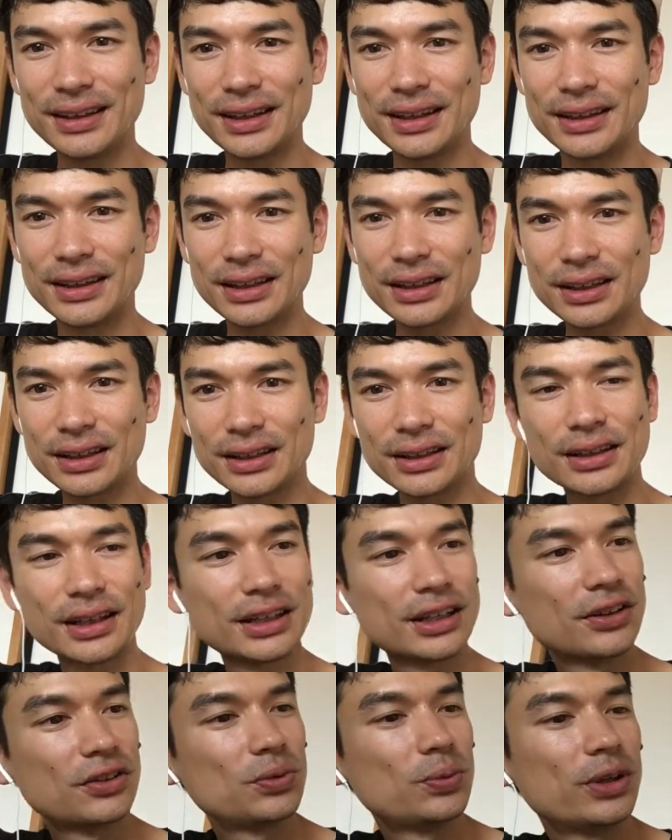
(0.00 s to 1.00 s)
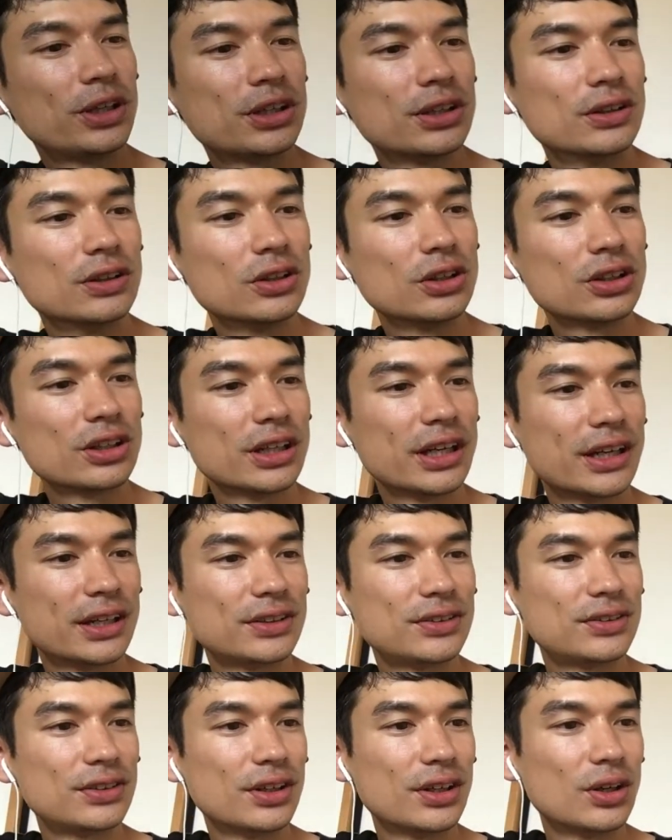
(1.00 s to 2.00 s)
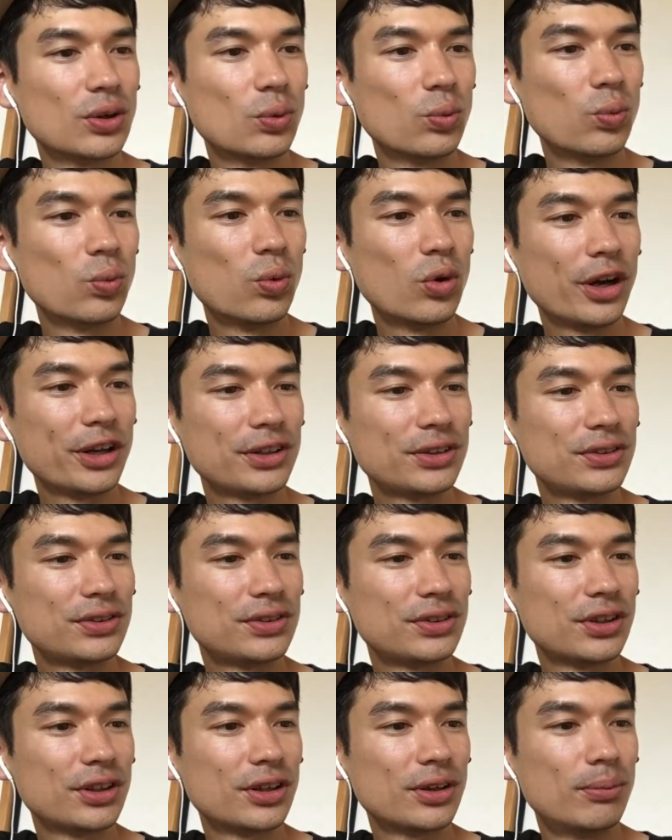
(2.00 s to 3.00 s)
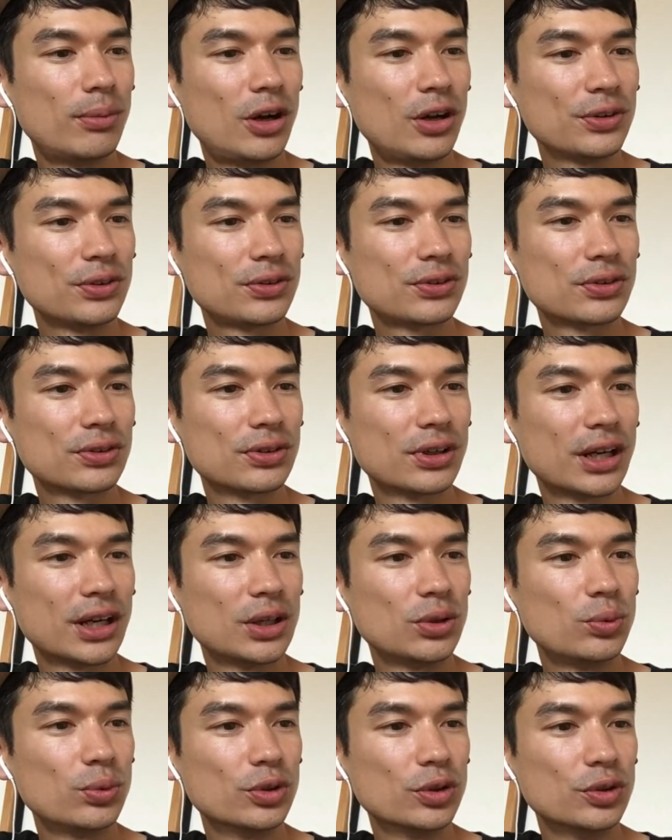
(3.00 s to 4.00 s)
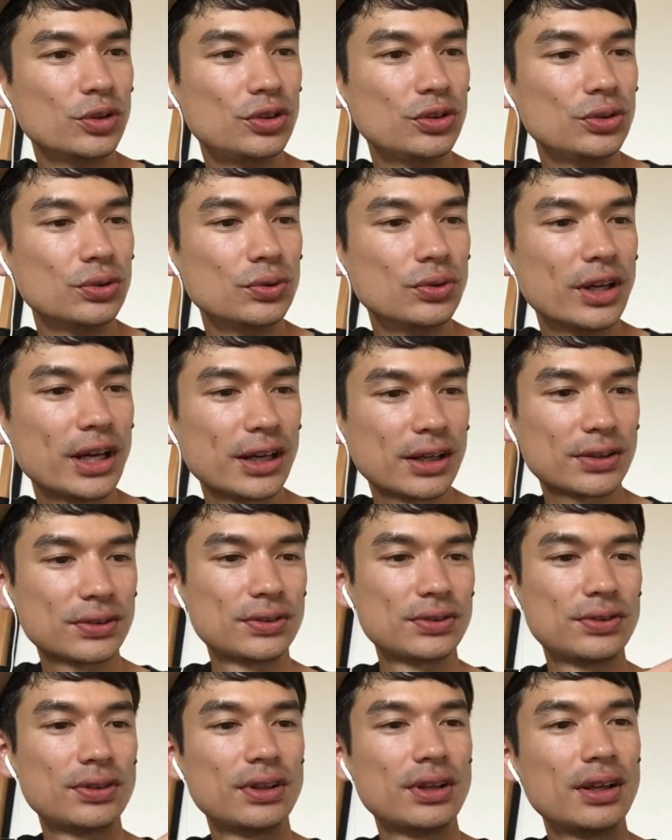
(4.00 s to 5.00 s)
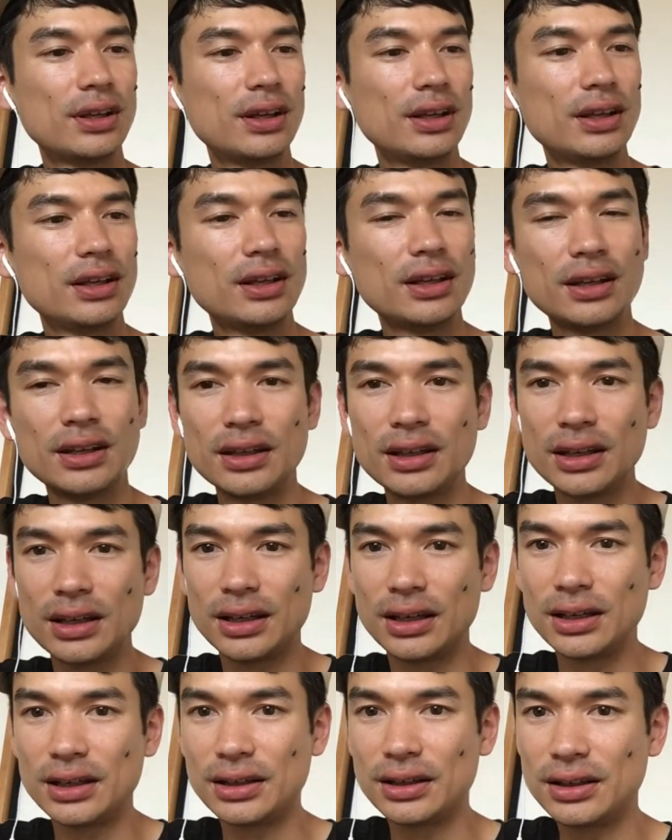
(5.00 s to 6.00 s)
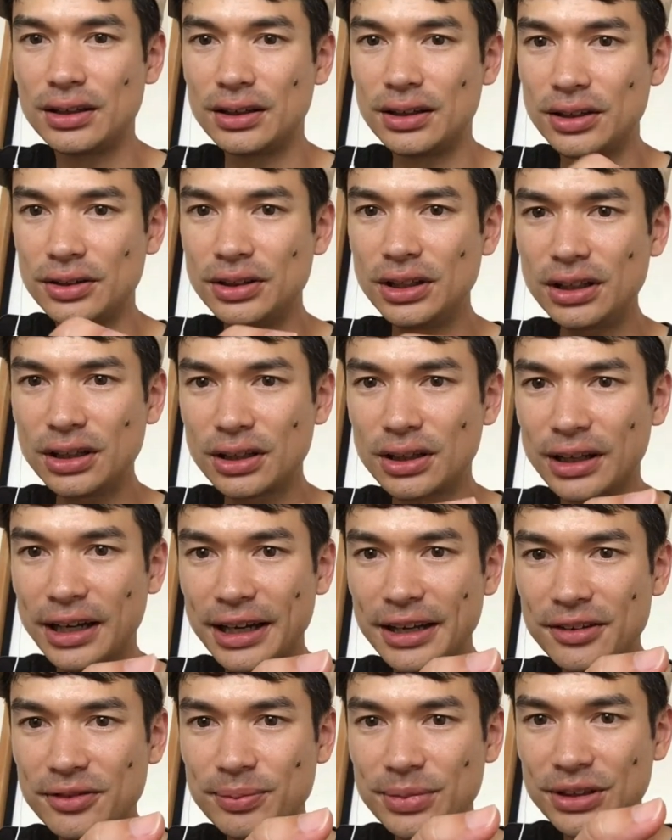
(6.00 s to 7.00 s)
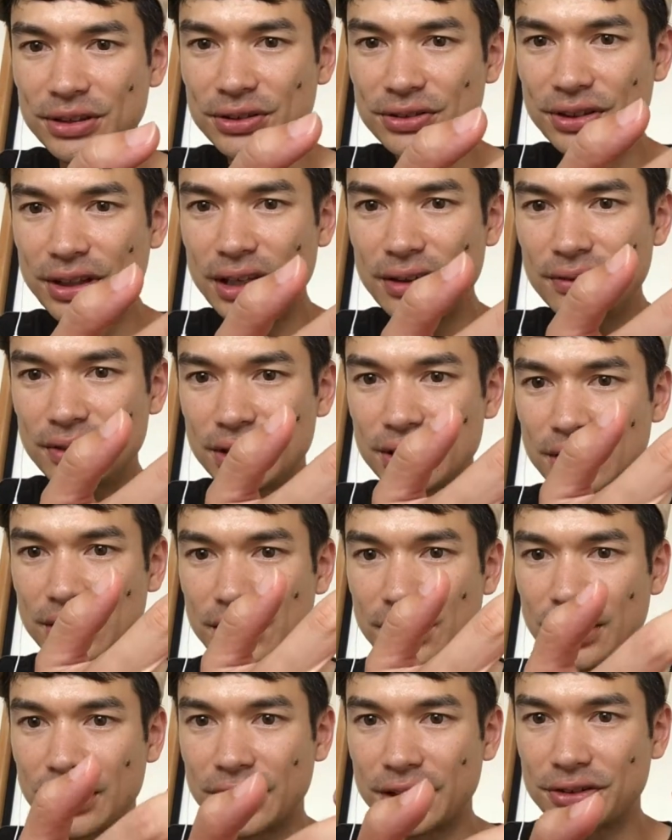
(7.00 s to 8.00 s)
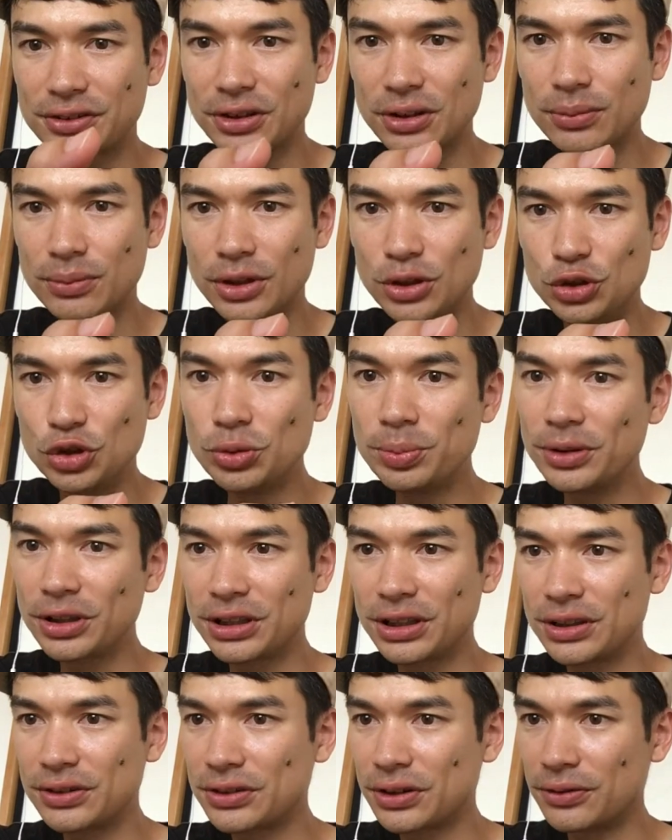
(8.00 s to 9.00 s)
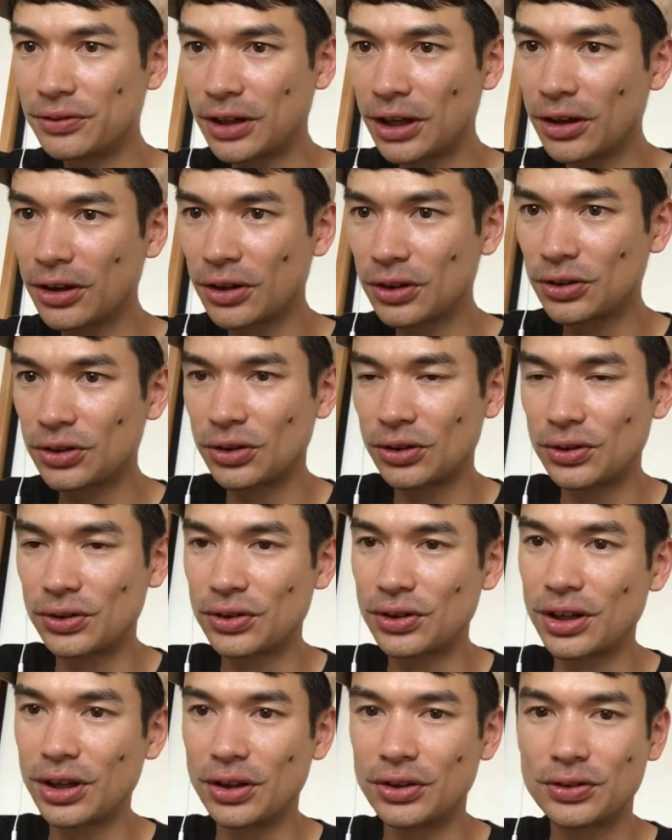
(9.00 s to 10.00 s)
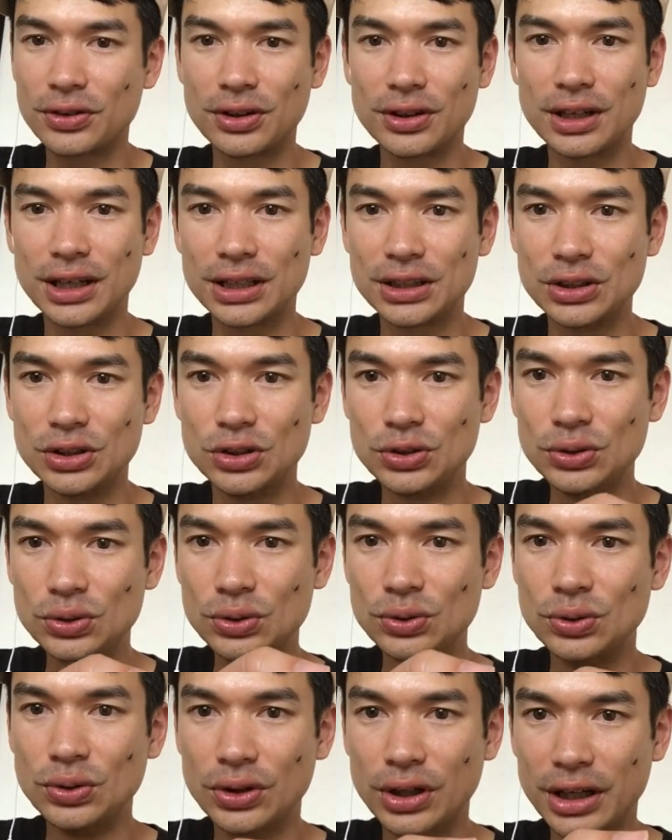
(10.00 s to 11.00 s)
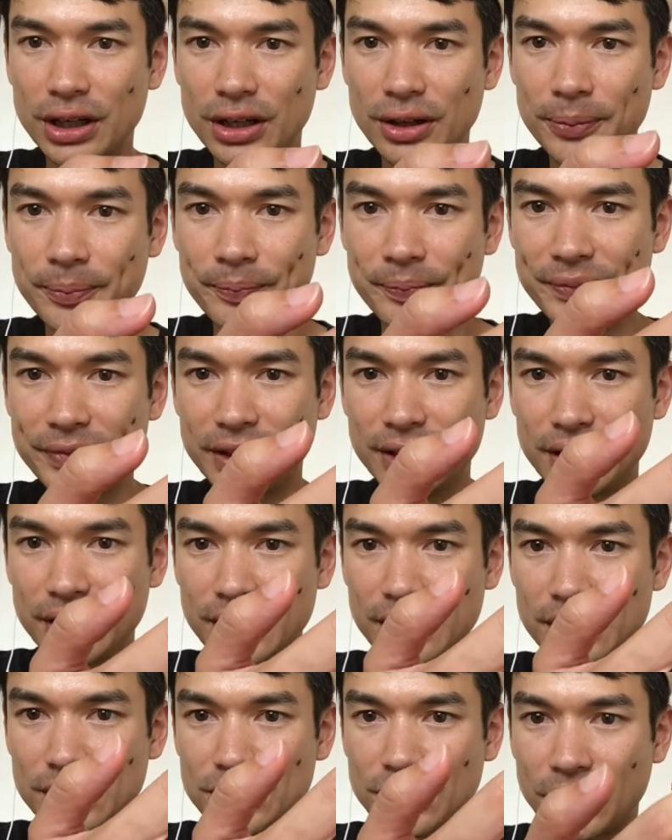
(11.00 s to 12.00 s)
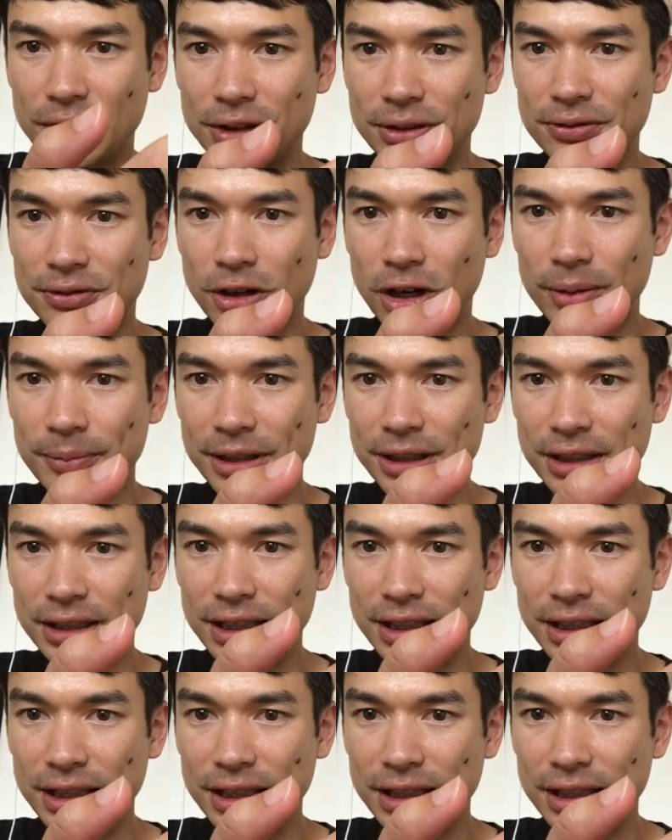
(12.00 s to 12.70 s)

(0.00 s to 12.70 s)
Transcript: And then I guess we can look at uh, what uh, monster I will do next. And uh, yeah, I've been saving uh, some uh, duplicates of characters uh, so that I can do um, this kind of farming